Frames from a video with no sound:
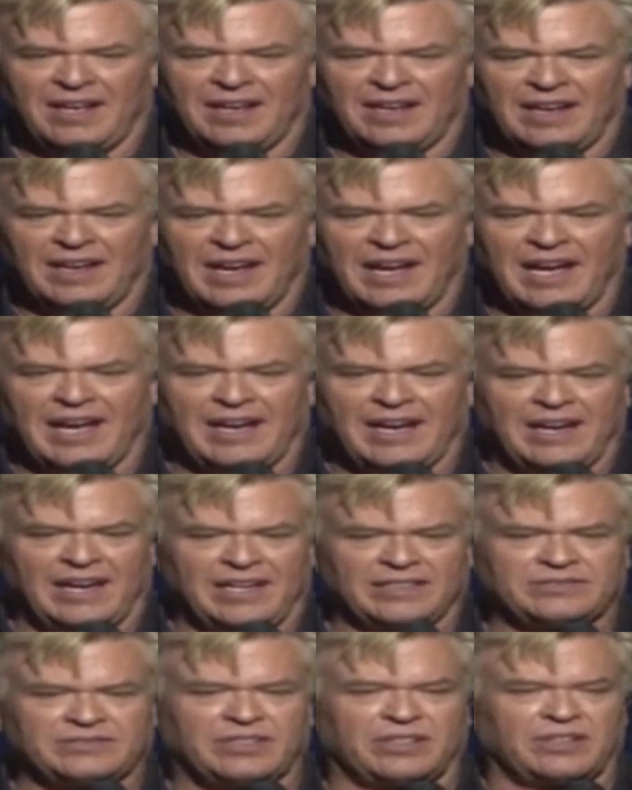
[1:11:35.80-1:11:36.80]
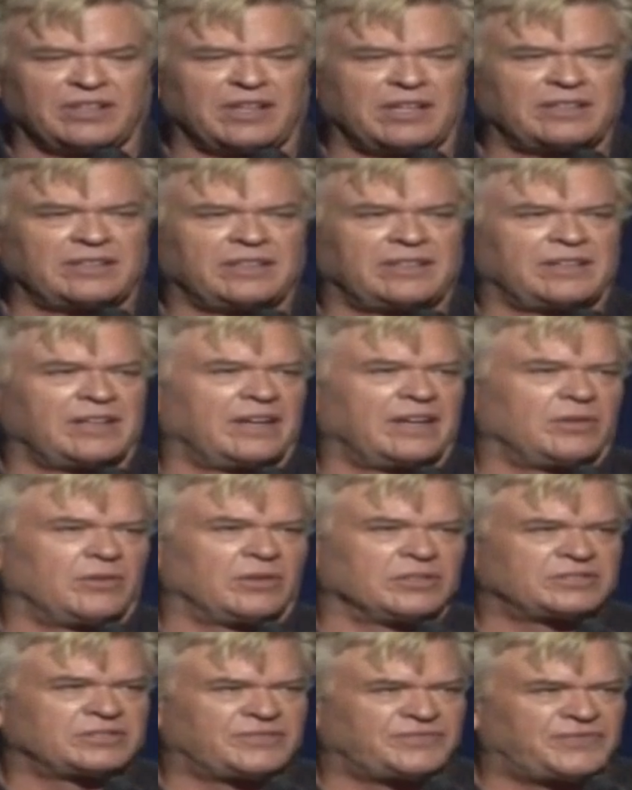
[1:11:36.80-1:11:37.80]
I asked her the other day,
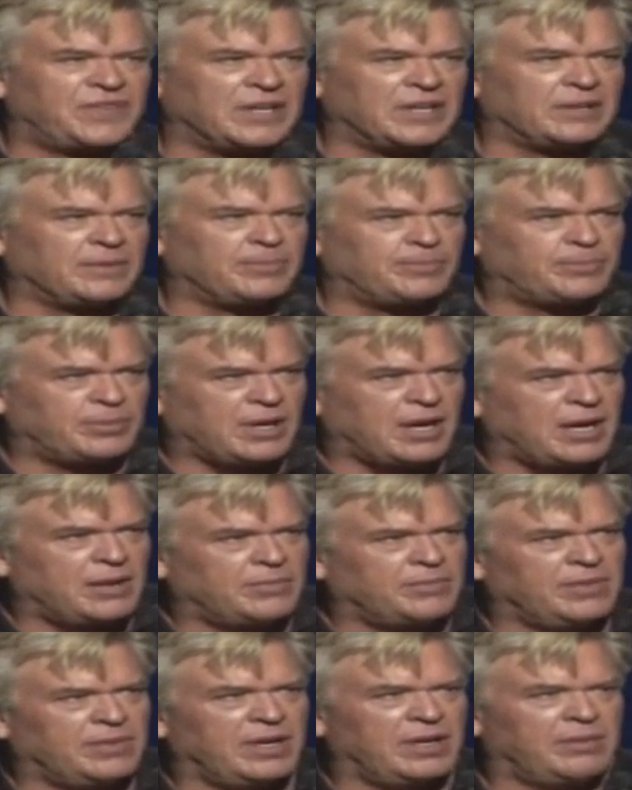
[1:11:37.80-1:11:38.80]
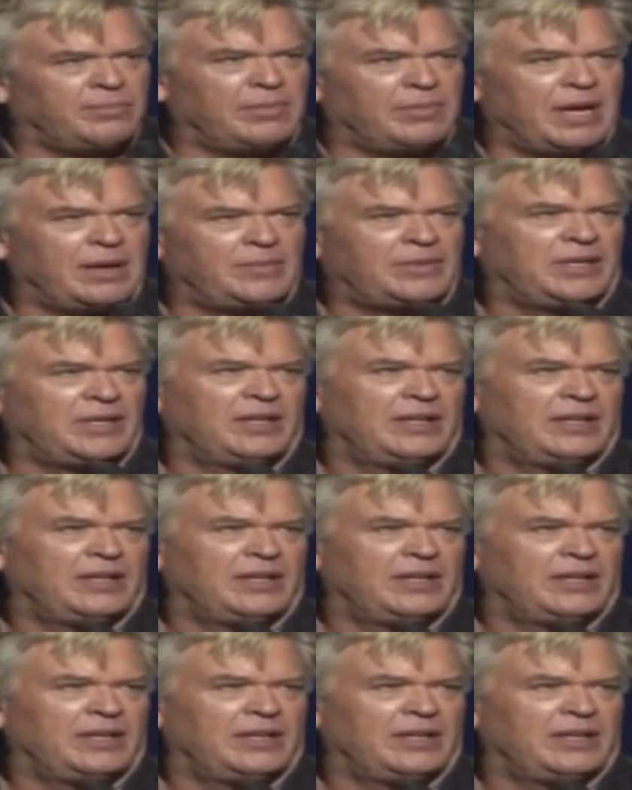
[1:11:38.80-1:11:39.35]
what's the fucking problem here, baby?